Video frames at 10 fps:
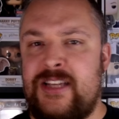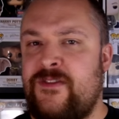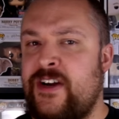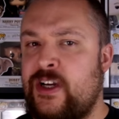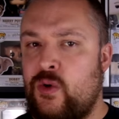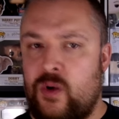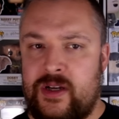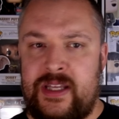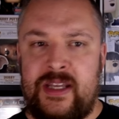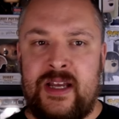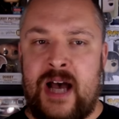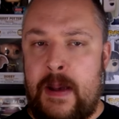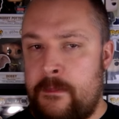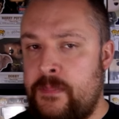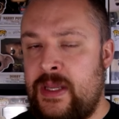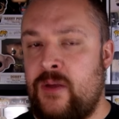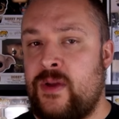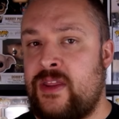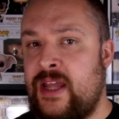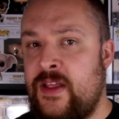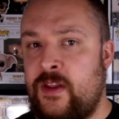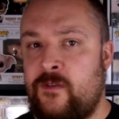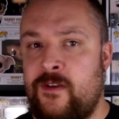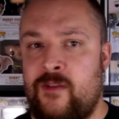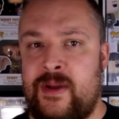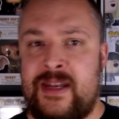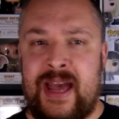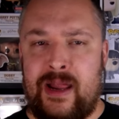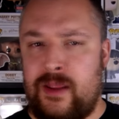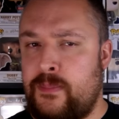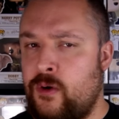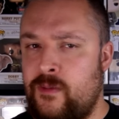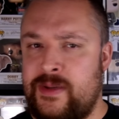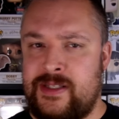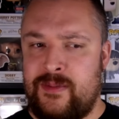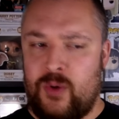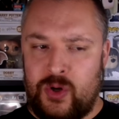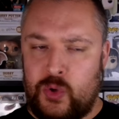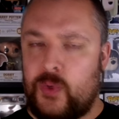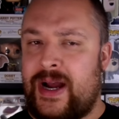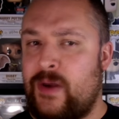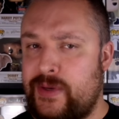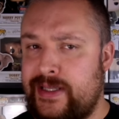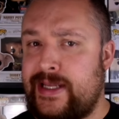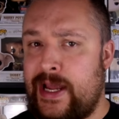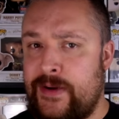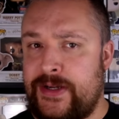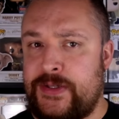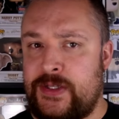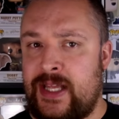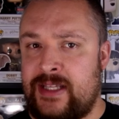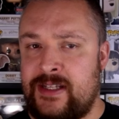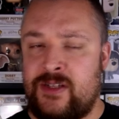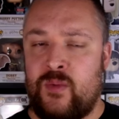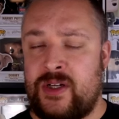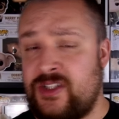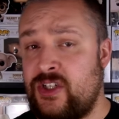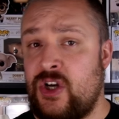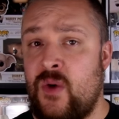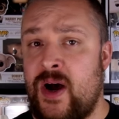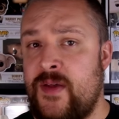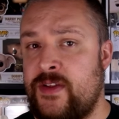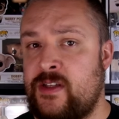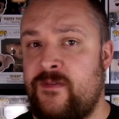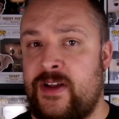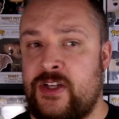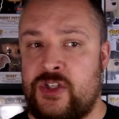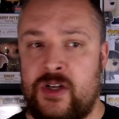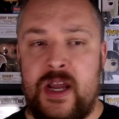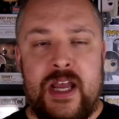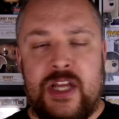He's very quirky, upbeat within this film, and Natalie Portman's the more grounded character that doesn't want to go on this adventure.